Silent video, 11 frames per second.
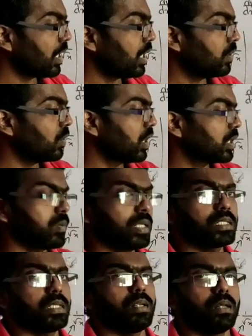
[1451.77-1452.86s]
and 2x
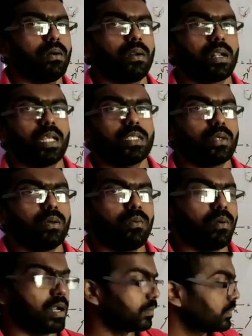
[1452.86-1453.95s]
plus 7 the whole raised to
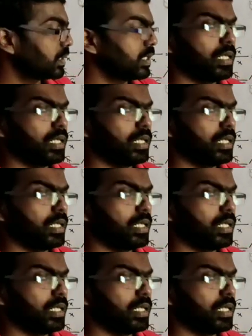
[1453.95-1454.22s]
1.